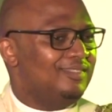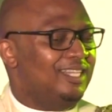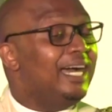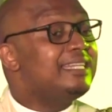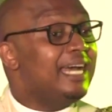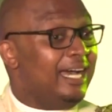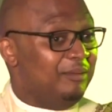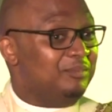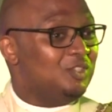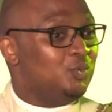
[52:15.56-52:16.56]
There are
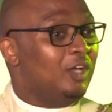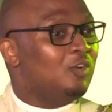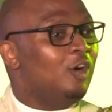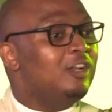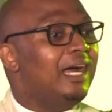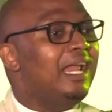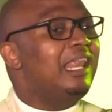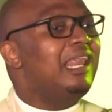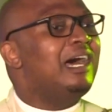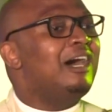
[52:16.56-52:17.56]
times where God
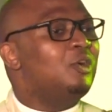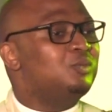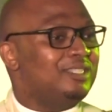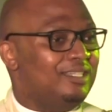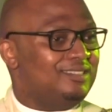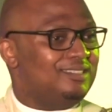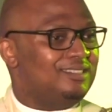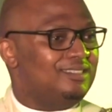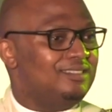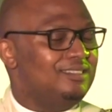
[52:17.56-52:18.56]
allows
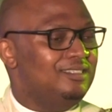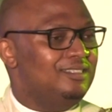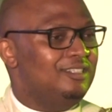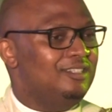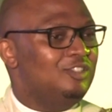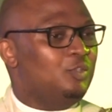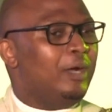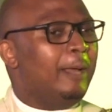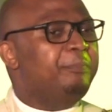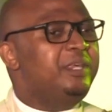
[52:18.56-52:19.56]
us to
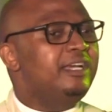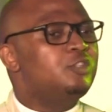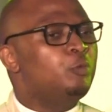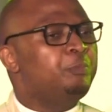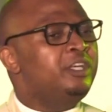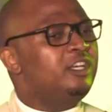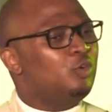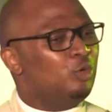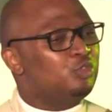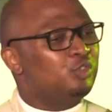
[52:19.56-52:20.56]
appear to be in
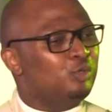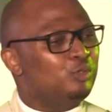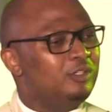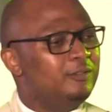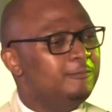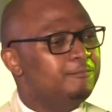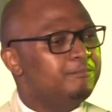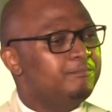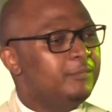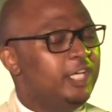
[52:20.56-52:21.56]
control.
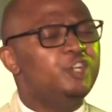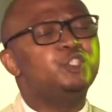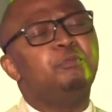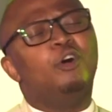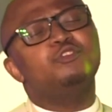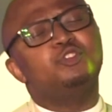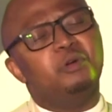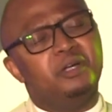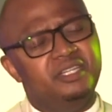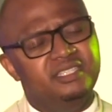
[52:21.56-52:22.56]
He responds
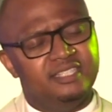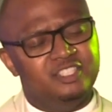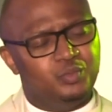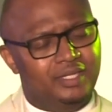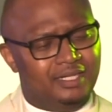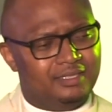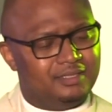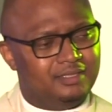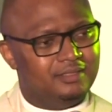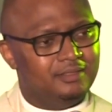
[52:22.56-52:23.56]
to our needs as we ask.